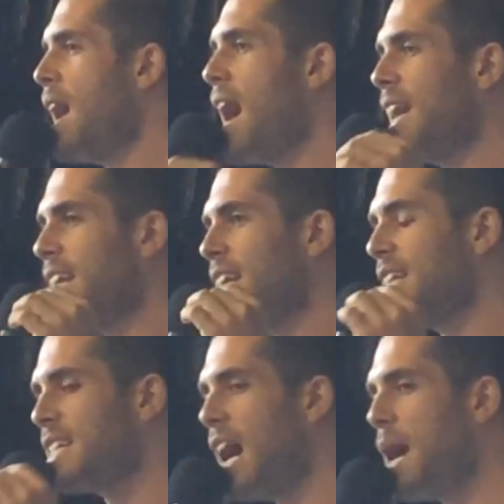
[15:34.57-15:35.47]
and it
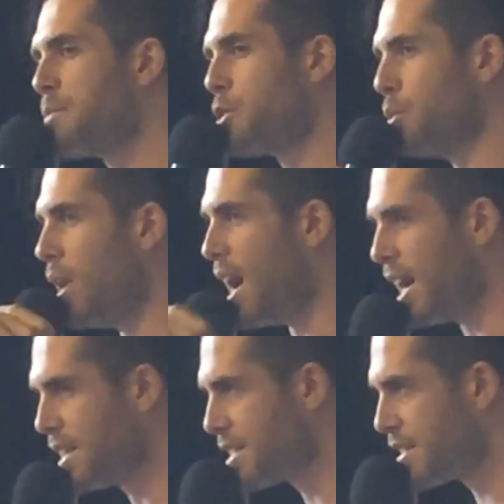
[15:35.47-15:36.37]
is up to
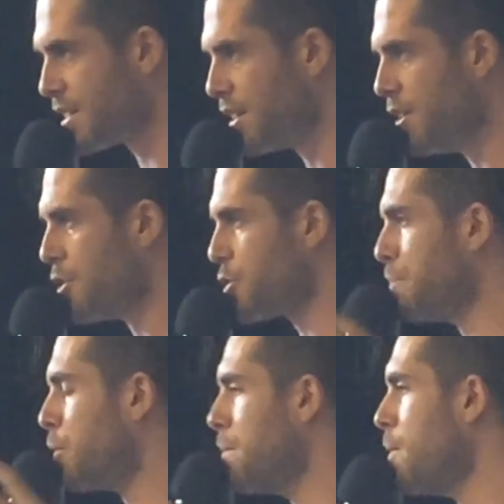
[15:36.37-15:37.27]
us
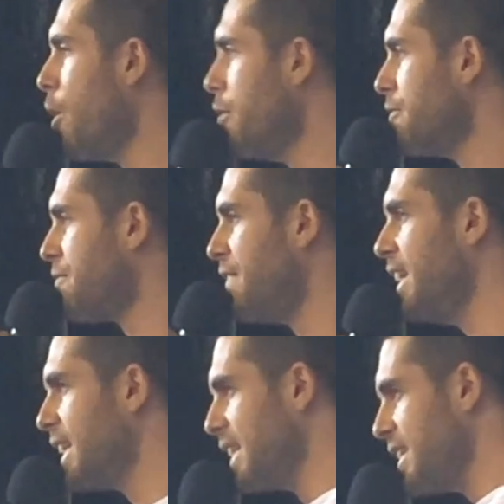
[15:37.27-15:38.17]
to promote
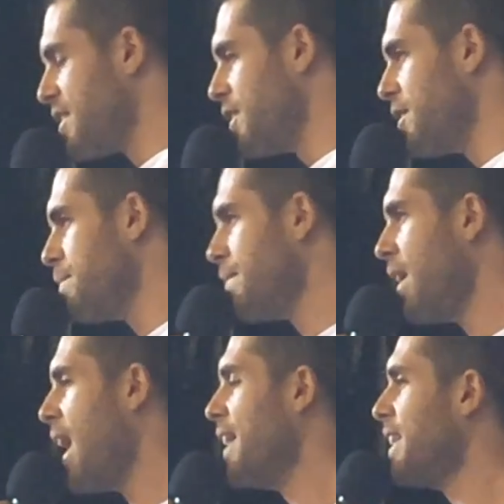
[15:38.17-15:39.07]
veganism
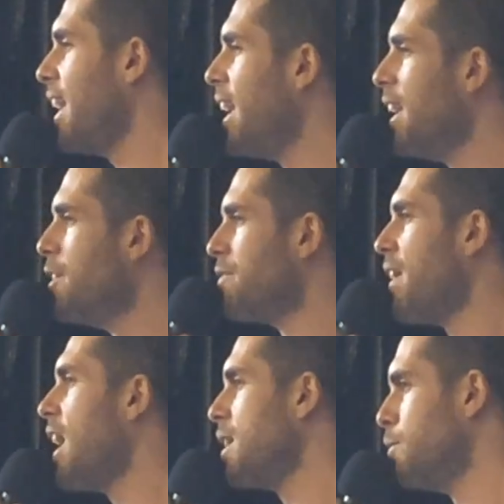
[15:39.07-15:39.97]
and the end of
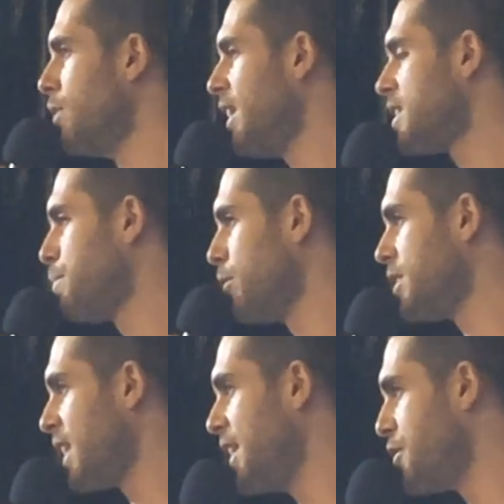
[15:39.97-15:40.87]
animal
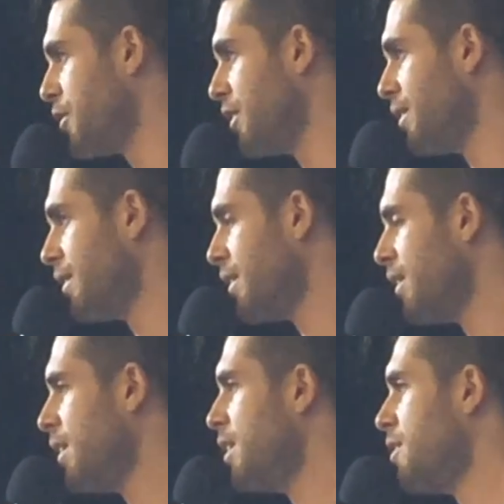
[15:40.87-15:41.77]
exploitation
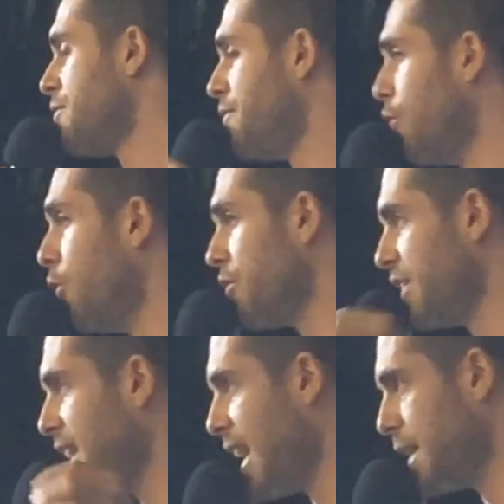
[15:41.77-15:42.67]
for
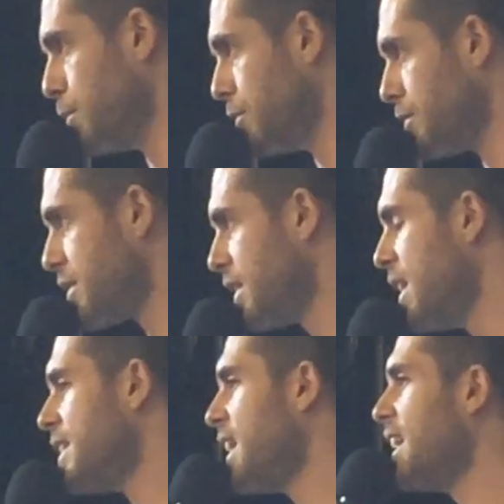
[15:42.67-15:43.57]
the animals.
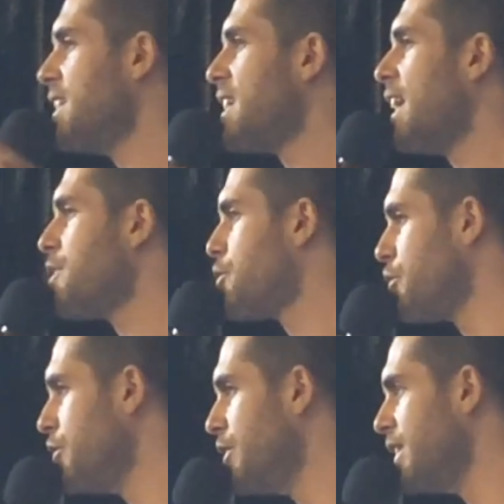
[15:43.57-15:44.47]
That is our
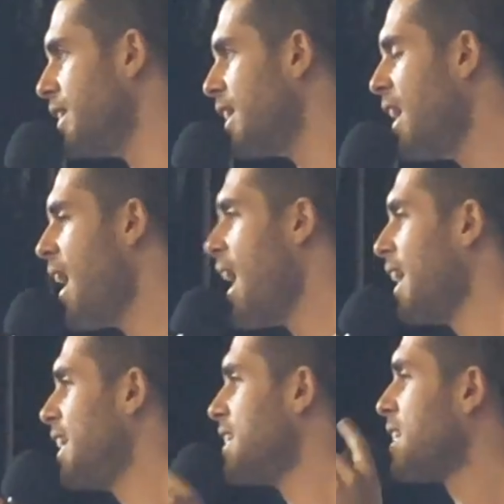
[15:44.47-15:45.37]
duty,
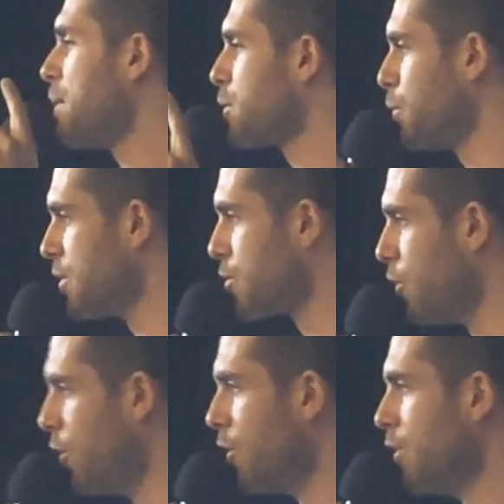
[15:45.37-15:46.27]
and it is up to us
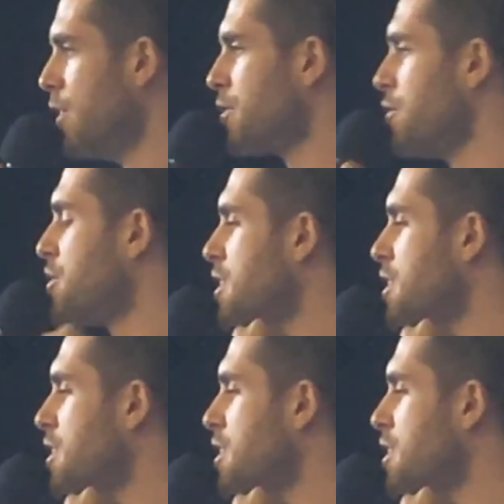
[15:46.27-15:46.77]
all to